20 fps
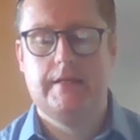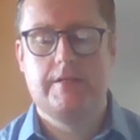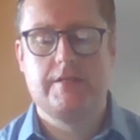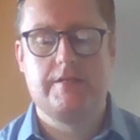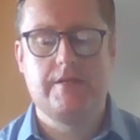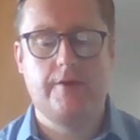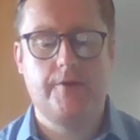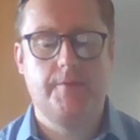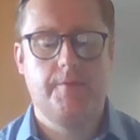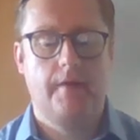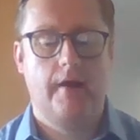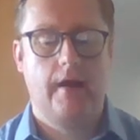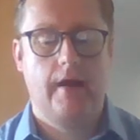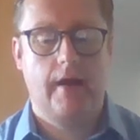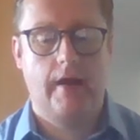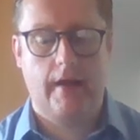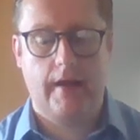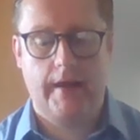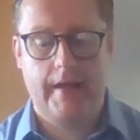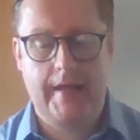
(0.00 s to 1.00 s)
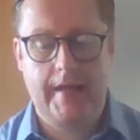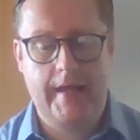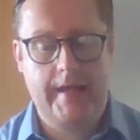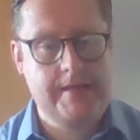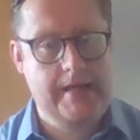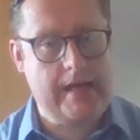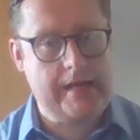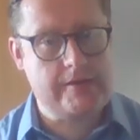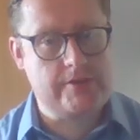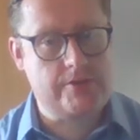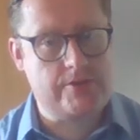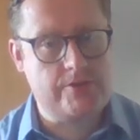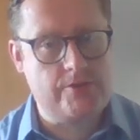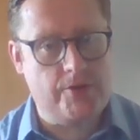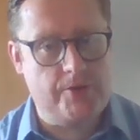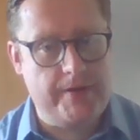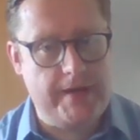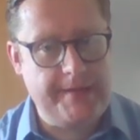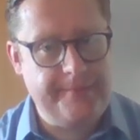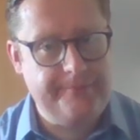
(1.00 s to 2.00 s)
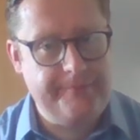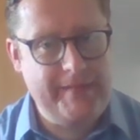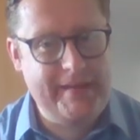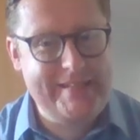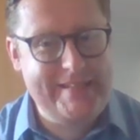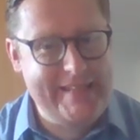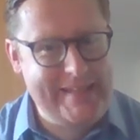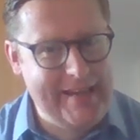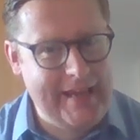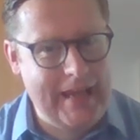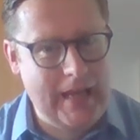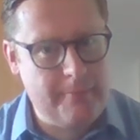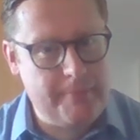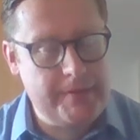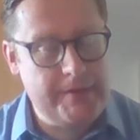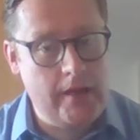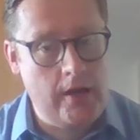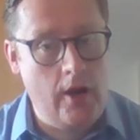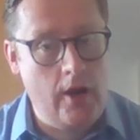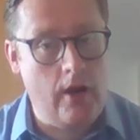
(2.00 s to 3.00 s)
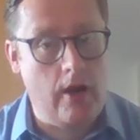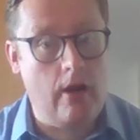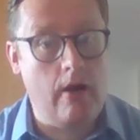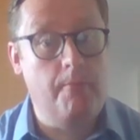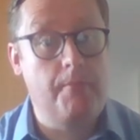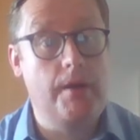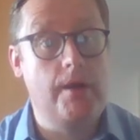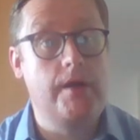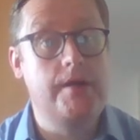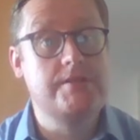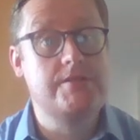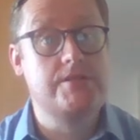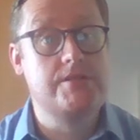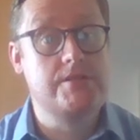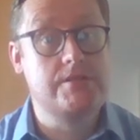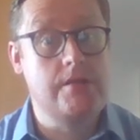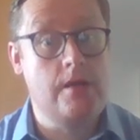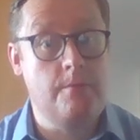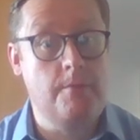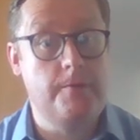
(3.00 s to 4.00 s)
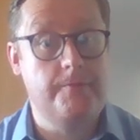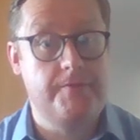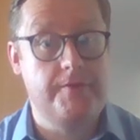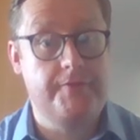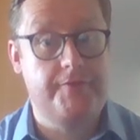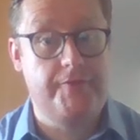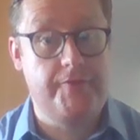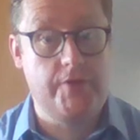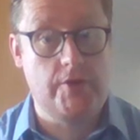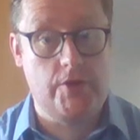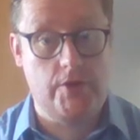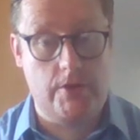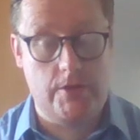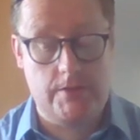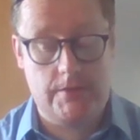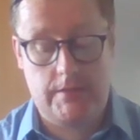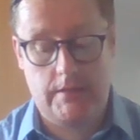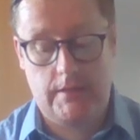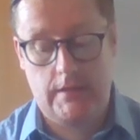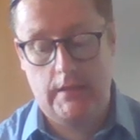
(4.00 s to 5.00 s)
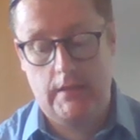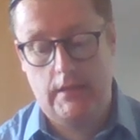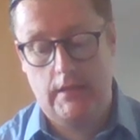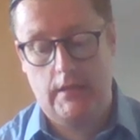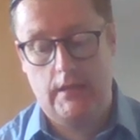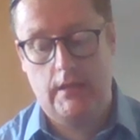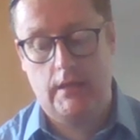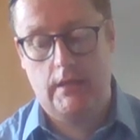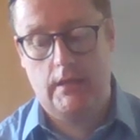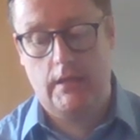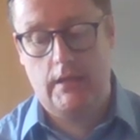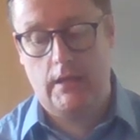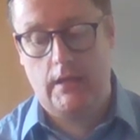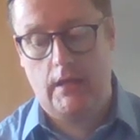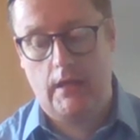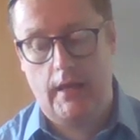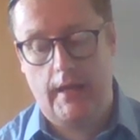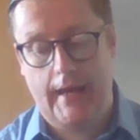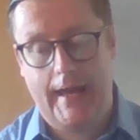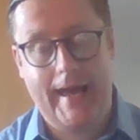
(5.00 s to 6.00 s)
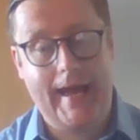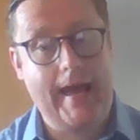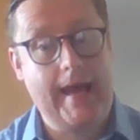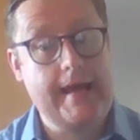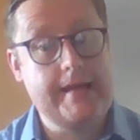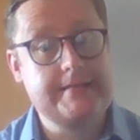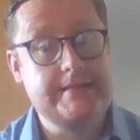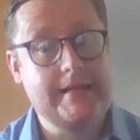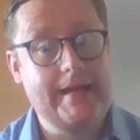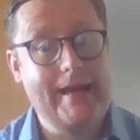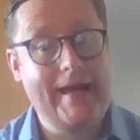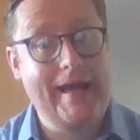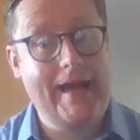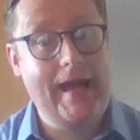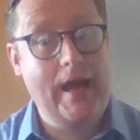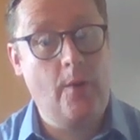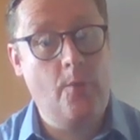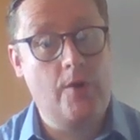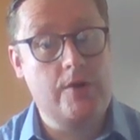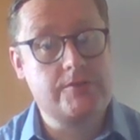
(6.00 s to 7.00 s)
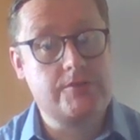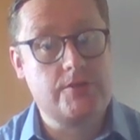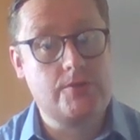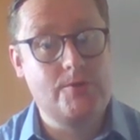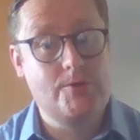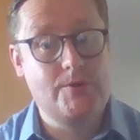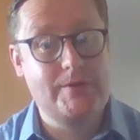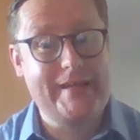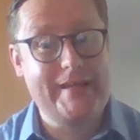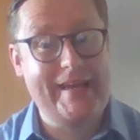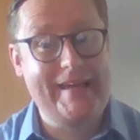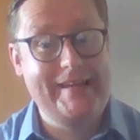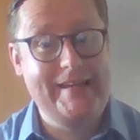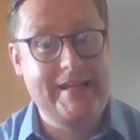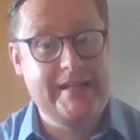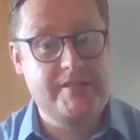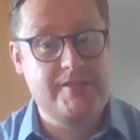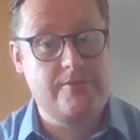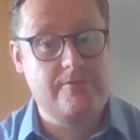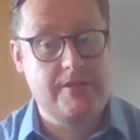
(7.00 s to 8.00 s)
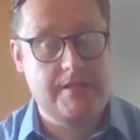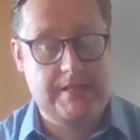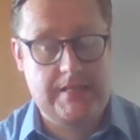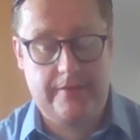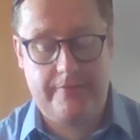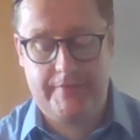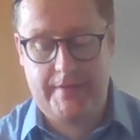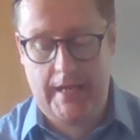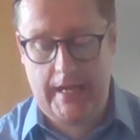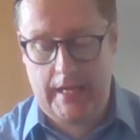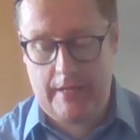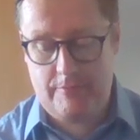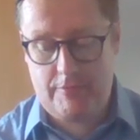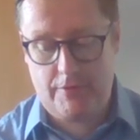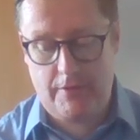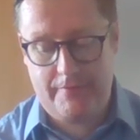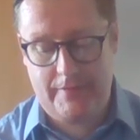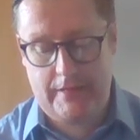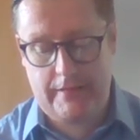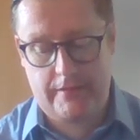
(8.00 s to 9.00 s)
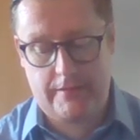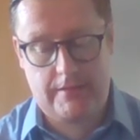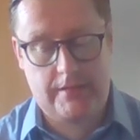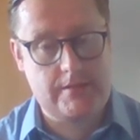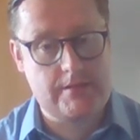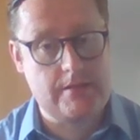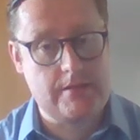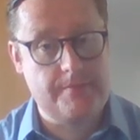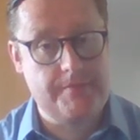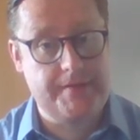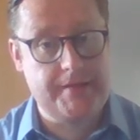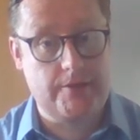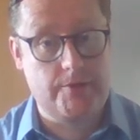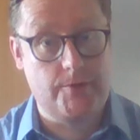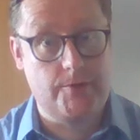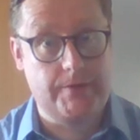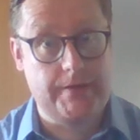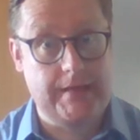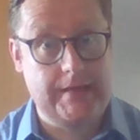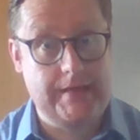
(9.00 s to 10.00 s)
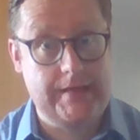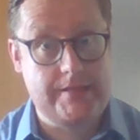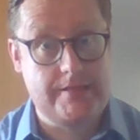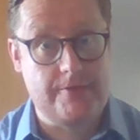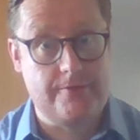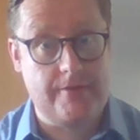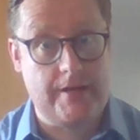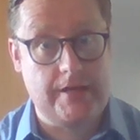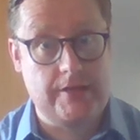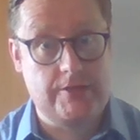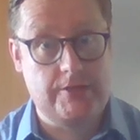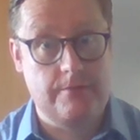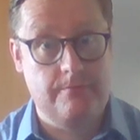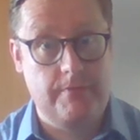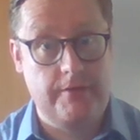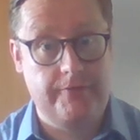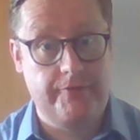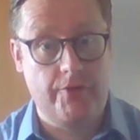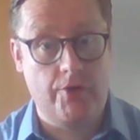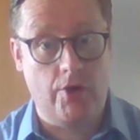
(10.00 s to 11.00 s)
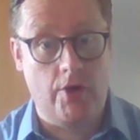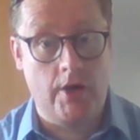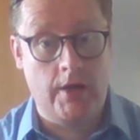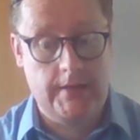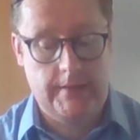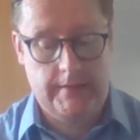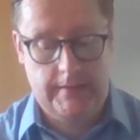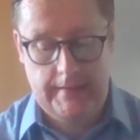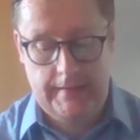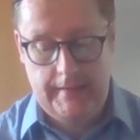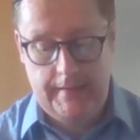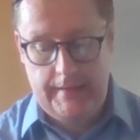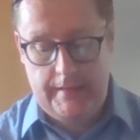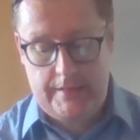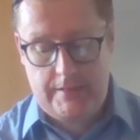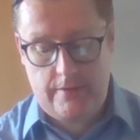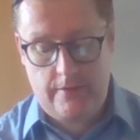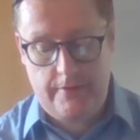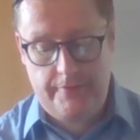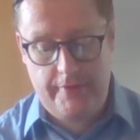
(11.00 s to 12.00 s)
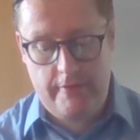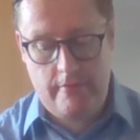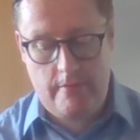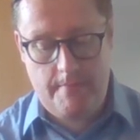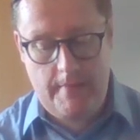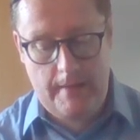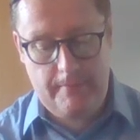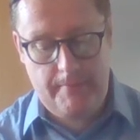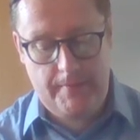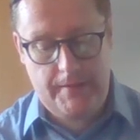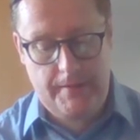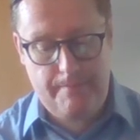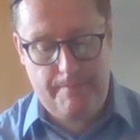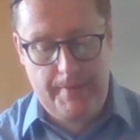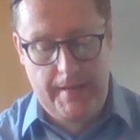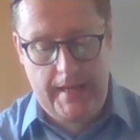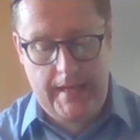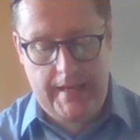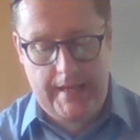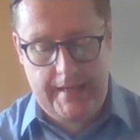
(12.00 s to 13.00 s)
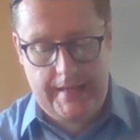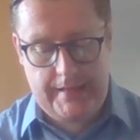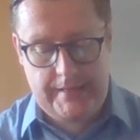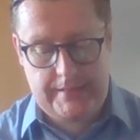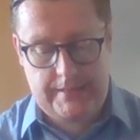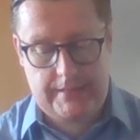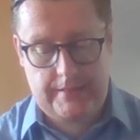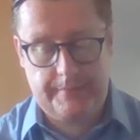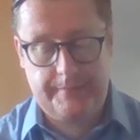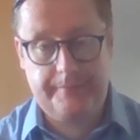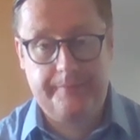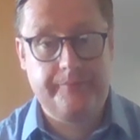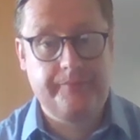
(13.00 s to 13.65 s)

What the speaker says: So, in that story, it didn't happen a lot, but some of the food had what's called alliterative names. We've looked at something called alliteration before. So, if you remember the peas,